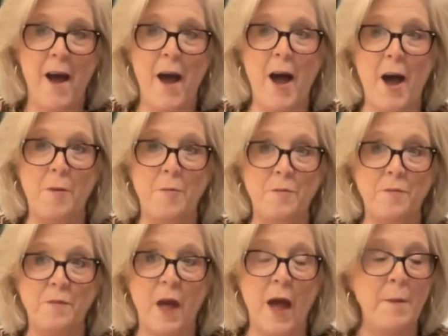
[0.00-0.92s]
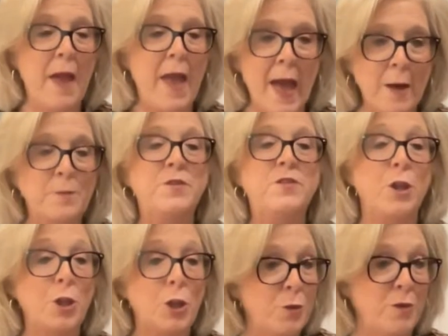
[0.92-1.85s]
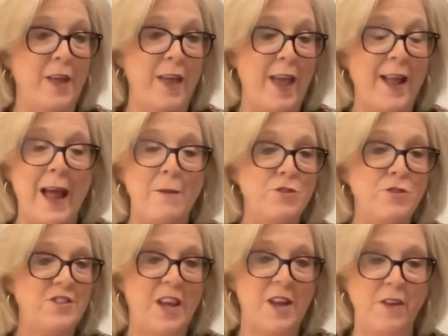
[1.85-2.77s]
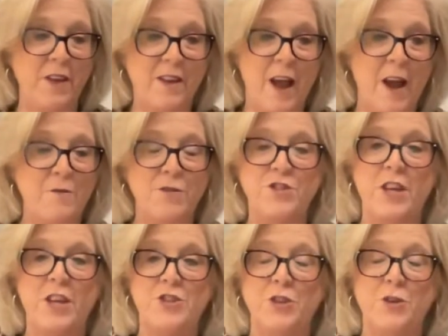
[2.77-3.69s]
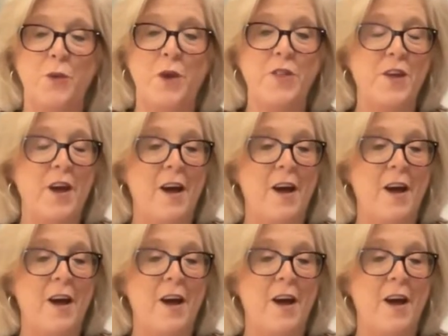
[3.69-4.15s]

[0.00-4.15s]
I'm absolutely, and I was just having a conversation with